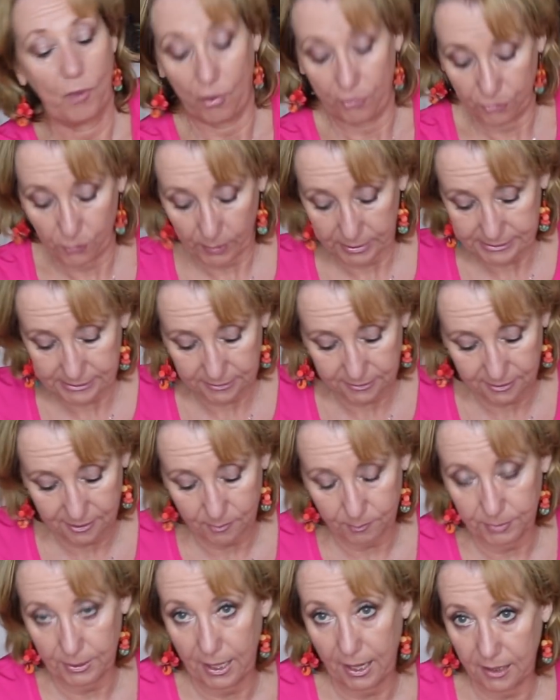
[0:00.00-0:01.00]
although I did get
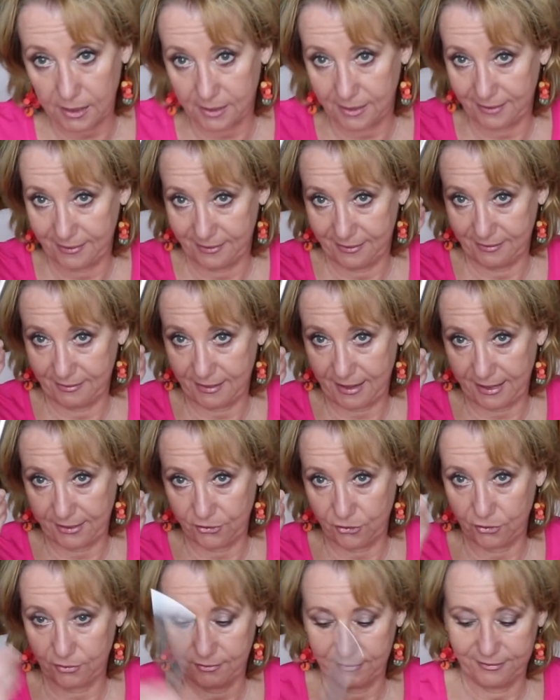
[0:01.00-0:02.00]
a black
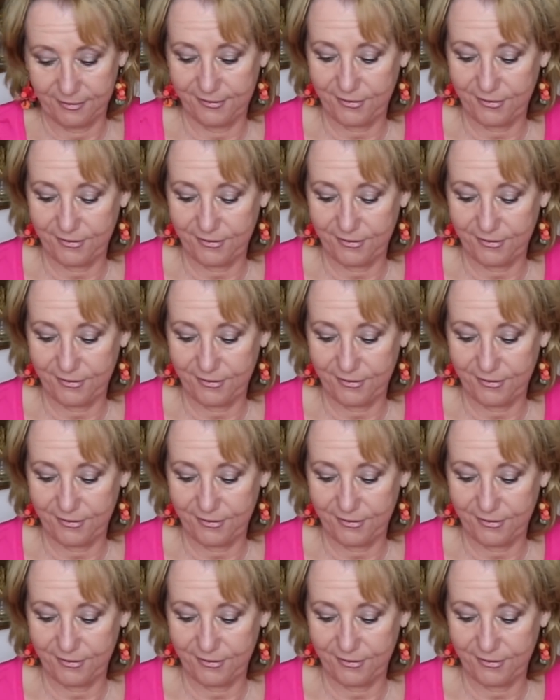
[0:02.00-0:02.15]
liner.